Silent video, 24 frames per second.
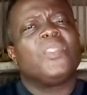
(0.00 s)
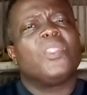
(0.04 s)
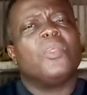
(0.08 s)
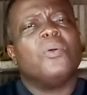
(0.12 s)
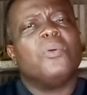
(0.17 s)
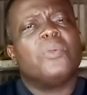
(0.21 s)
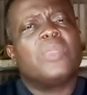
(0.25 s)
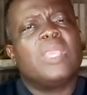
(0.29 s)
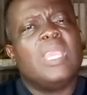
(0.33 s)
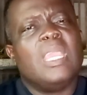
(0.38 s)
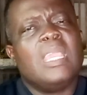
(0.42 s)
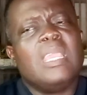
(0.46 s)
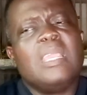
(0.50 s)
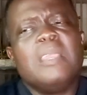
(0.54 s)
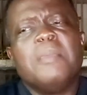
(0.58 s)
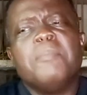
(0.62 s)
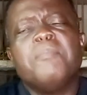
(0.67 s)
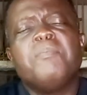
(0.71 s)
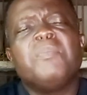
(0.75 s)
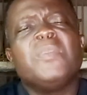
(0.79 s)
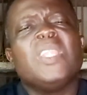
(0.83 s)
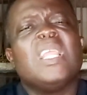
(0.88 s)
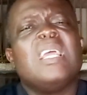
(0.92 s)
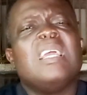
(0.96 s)
Okay,
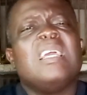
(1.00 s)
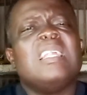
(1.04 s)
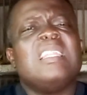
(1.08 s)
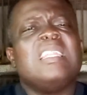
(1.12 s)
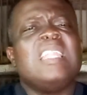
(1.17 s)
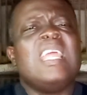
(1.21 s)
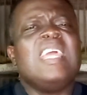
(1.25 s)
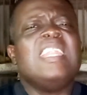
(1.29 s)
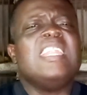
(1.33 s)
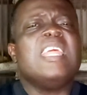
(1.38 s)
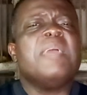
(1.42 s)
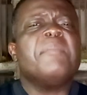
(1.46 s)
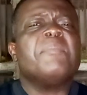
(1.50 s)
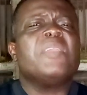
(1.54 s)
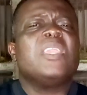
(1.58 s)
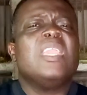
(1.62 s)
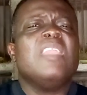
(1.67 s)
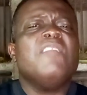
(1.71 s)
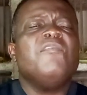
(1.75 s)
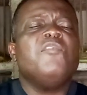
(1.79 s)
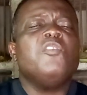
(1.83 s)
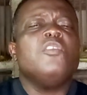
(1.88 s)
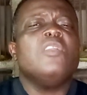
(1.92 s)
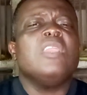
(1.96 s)
let them
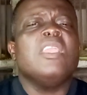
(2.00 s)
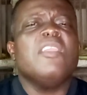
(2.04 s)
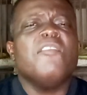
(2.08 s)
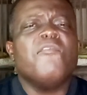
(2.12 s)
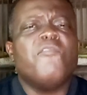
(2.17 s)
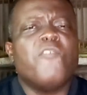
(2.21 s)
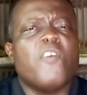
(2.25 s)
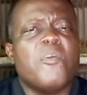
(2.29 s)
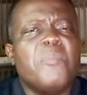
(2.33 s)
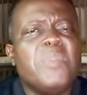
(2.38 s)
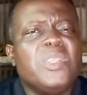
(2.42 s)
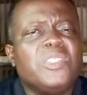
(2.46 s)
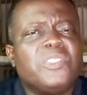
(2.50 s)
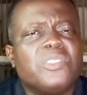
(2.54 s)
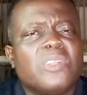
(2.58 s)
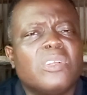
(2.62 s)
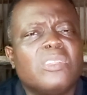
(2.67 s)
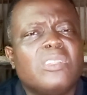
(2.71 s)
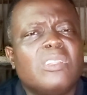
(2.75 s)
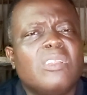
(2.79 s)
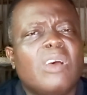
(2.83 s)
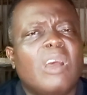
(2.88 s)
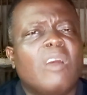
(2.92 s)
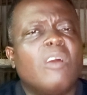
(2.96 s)
give you
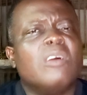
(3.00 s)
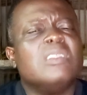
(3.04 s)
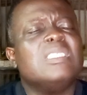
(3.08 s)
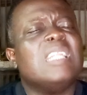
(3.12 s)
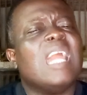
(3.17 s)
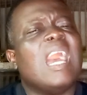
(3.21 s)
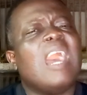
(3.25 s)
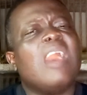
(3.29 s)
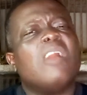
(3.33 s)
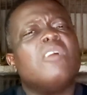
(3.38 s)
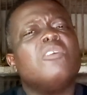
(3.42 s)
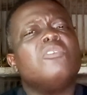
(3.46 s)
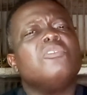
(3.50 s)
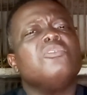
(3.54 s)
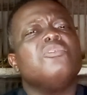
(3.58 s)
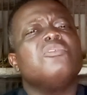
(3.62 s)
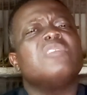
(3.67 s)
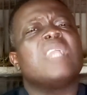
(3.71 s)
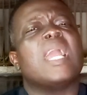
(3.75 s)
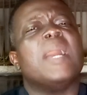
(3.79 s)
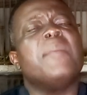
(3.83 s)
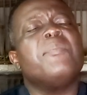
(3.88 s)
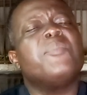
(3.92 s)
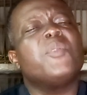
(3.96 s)
information on how you
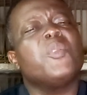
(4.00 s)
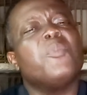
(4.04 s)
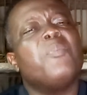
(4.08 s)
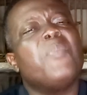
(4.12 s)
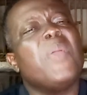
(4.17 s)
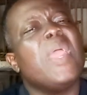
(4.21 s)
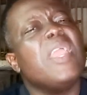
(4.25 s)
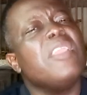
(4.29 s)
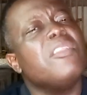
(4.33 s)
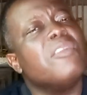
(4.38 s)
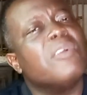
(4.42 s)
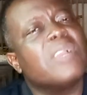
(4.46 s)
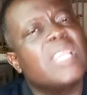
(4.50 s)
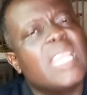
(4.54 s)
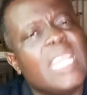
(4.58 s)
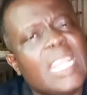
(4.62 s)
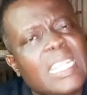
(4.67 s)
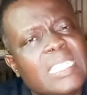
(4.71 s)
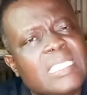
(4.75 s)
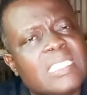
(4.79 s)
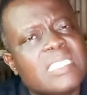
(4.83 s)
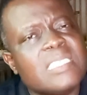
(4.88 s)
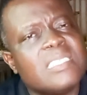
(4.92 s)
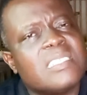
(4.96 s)
can prepare your
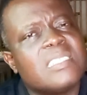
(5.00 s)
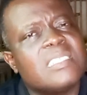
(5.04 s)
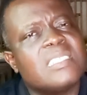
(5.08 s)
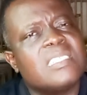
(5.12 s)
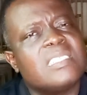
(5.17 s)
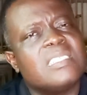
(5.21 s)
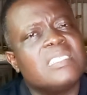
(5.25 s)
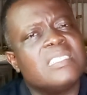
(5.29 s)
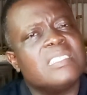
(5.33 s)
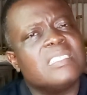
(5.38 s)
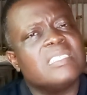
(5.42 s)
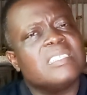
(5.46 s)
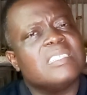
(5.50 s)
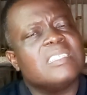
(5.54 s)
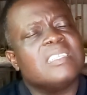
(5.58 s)
cages.